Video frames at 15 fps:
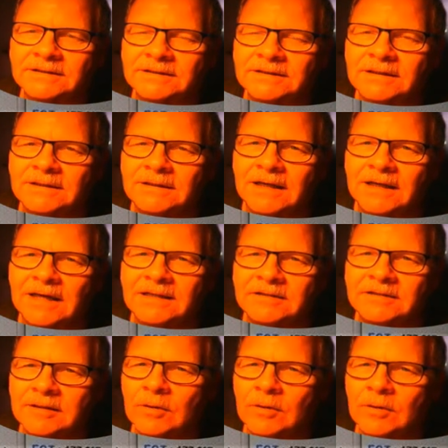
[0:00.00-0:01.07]
a
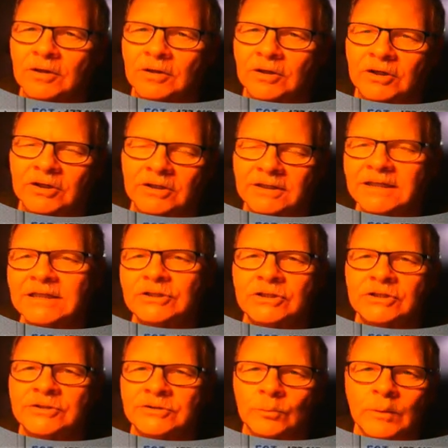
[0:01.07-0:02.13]
similar
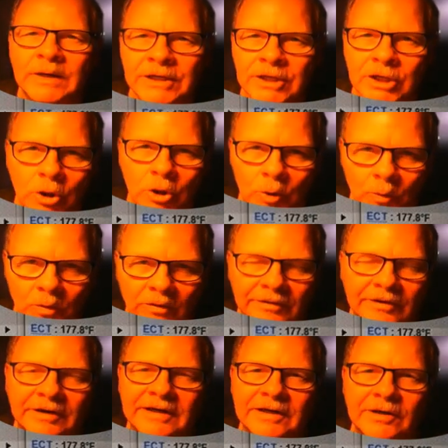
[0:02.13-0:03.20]
conditions window on their
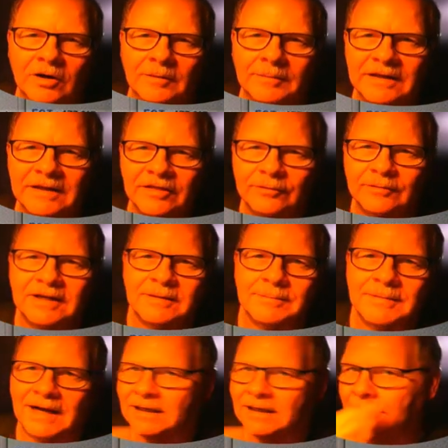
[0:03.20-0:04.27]
DRB3 back
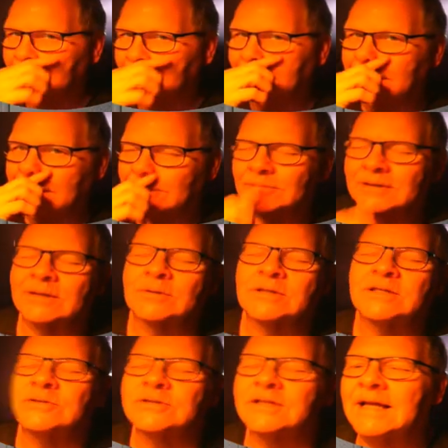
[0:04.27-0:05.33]
in the days when they were
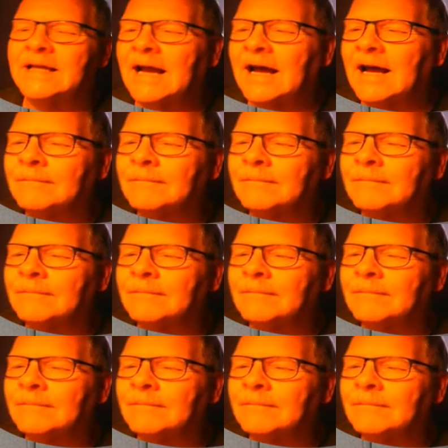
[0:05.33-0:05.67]
using that.